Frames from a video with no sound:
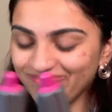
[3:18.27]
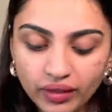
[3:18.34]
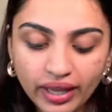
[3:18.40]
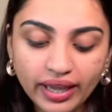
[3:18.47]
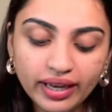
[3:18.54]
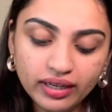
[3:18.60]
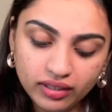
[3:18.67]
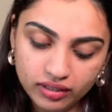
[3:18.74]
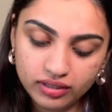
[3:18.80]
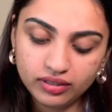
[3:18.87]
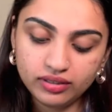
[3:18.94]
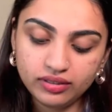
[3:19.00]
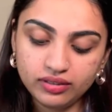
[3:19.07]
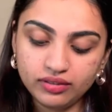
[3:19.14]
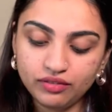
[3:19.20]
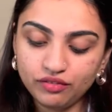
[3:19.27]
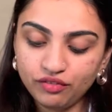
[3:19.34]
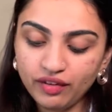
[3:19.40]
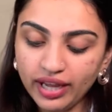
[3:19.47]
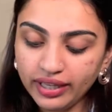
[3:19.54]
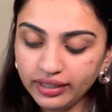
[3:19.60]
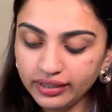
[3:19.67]
and
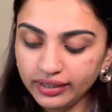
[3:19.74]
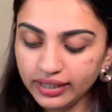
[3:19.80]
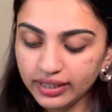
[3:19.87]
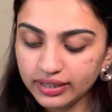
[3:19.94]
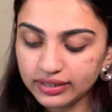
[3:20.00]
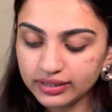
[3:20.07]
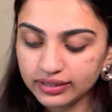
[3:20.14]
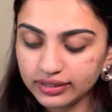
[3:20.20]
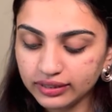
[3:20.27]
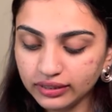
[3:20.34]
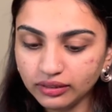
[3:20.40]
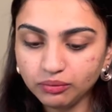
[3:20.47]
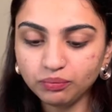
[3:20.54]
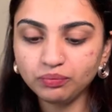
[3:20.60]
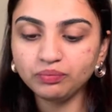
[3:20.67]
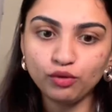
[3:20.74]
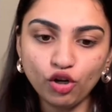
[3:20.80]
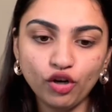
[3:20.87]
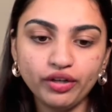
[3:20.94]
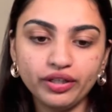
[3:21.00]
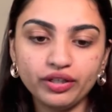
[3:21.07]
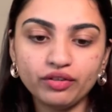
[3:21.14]
finally is the
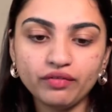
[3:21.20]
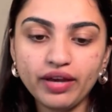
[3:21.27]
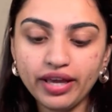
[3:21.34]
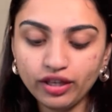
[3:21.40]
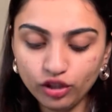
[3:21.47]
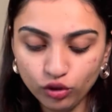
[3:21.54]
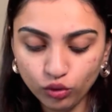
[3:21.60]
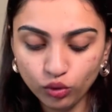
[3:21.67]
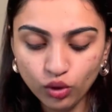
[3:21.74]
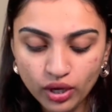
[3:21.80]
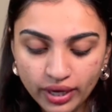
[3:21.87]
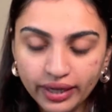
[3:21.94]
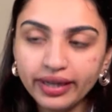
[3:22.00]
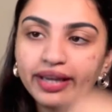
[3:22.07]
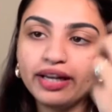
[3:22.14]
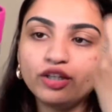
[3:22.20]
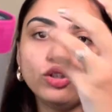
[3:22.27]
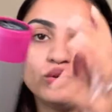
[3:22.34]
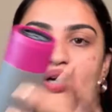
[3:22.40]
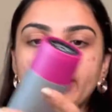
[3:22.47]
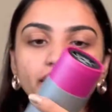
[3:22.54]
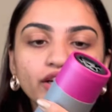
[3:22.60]
product where you get to
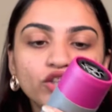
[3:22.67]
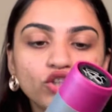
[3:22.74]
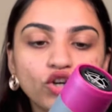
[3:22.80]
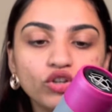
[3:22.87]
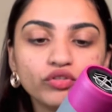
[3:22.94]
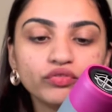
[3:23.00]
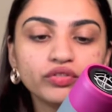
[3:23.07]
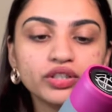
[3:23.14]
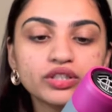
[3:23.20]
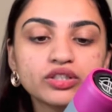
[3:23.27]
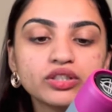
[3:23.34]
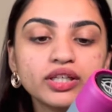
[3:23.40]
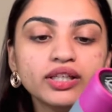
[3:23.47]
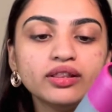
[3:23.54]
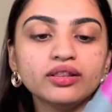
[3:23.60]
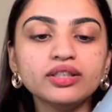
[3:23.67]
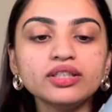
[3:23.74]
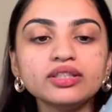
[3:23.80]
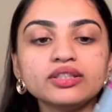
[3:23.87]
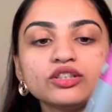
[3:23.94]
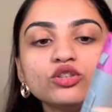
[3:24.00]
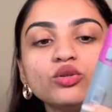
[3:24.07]
connect all of this. In
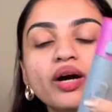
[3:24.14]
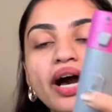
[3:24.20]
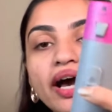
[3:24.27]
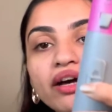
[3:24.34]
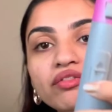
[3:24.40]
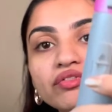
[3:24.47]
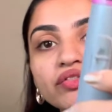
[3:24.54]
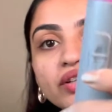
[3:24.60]
this you have